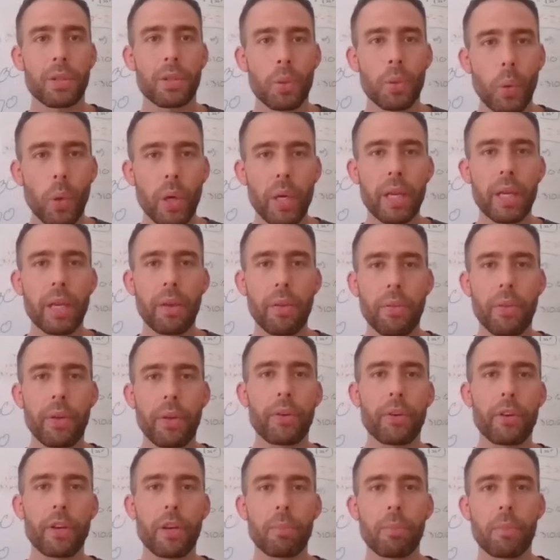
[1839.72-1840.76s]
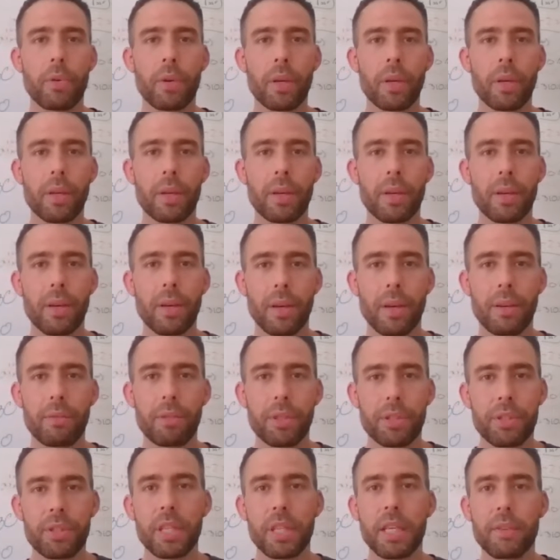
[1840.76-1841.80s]
20 Ethereum
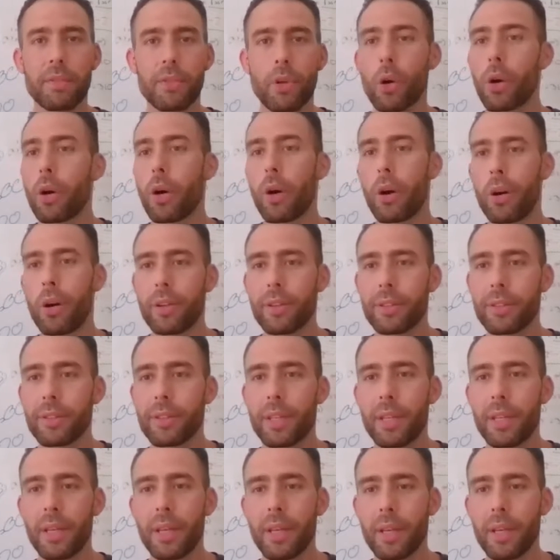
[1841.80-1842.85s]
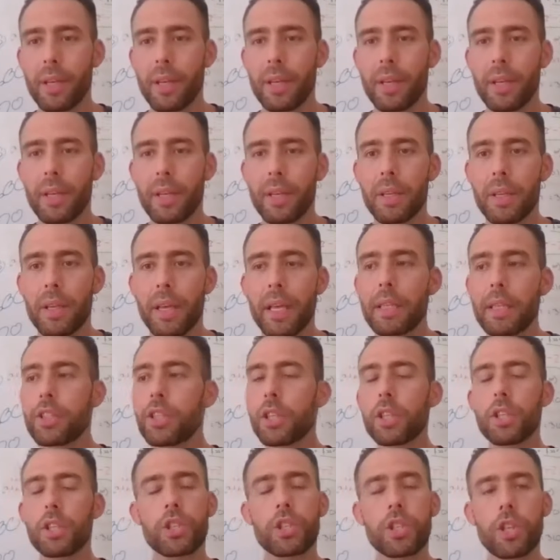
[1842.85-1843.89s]
received or earned. It
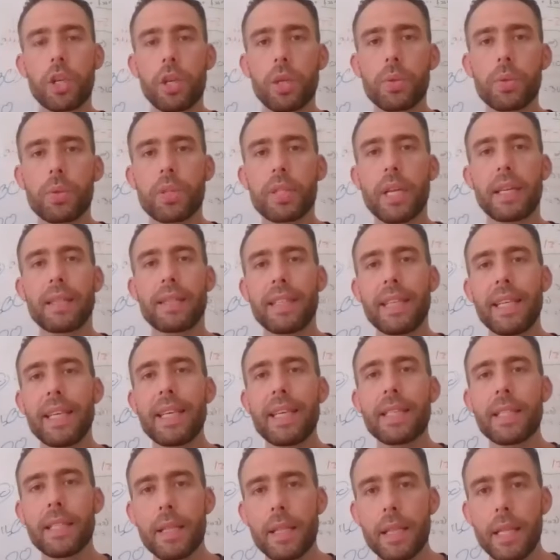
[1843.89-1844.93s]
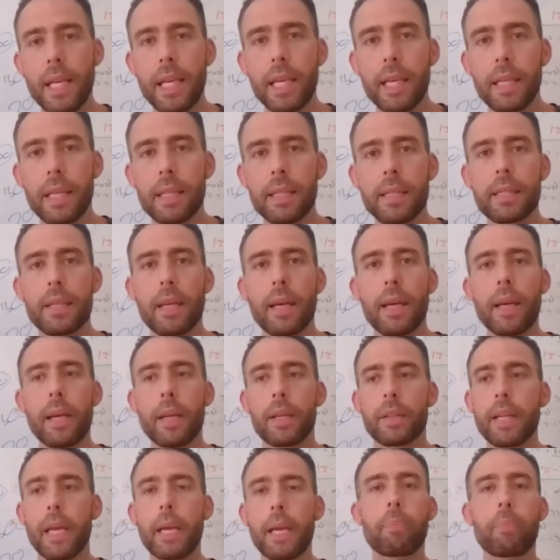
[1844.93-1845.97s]
just shows that these things,
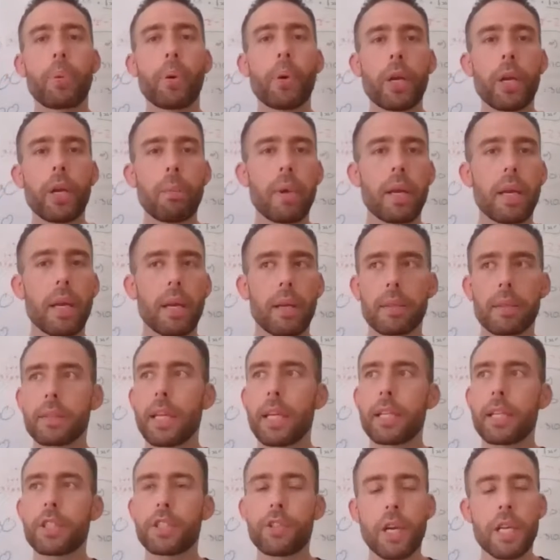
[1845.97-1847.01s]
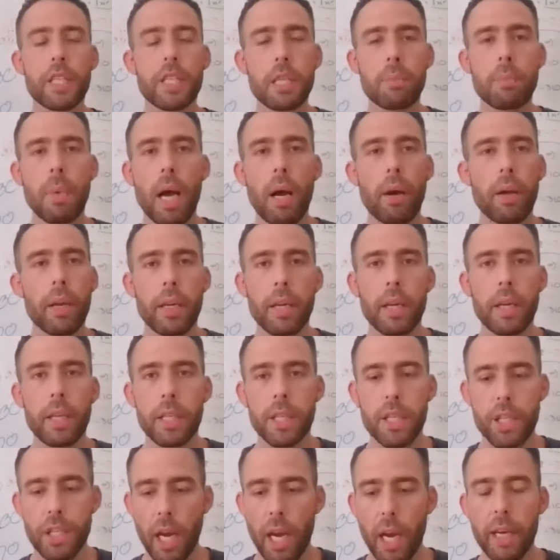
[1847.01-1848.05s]
they dress them out in a
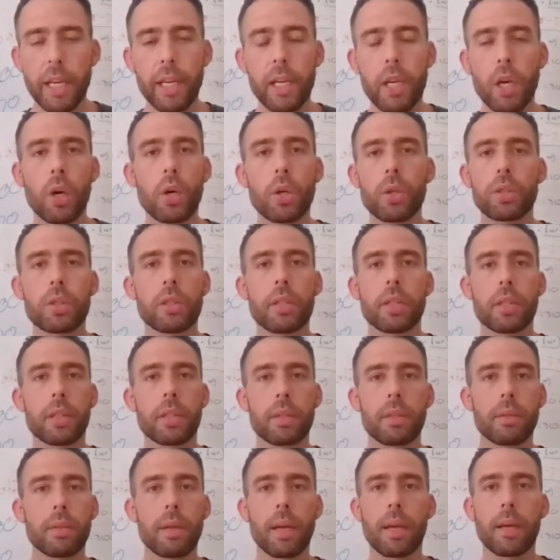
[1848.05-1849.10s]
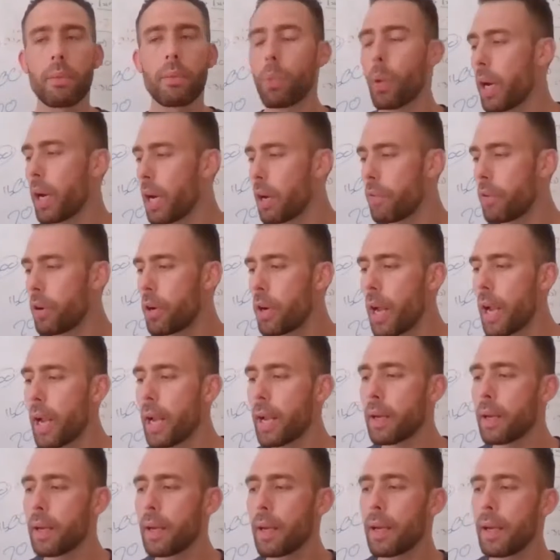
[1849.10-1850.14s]
shiny coat and whatever,
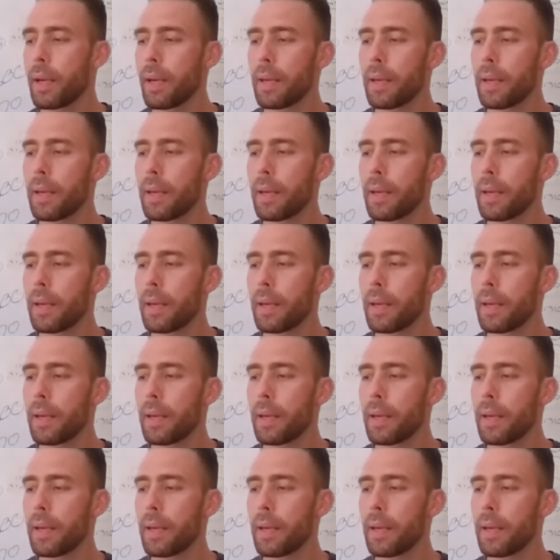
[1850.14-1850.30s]
and